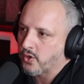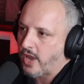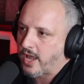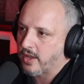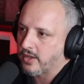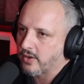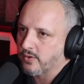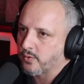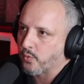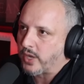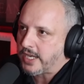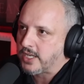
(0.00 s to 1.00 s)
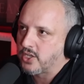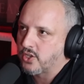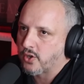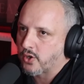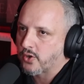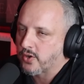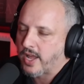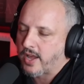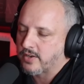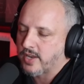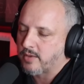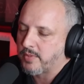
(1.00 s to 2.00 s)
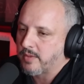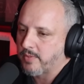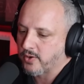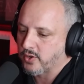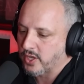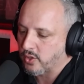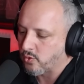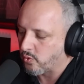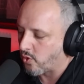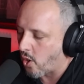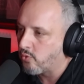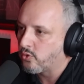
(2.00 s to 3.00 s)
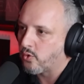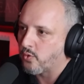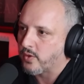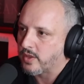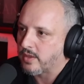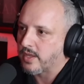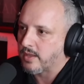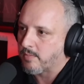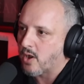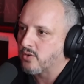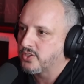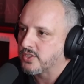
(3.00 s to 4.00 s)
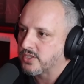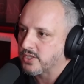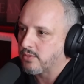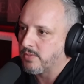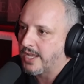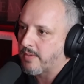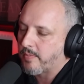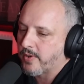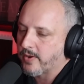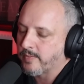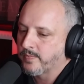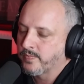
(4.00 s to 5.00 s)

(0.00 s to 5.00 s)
or read to learn how to be a parent. You go through the motions and you become a parent.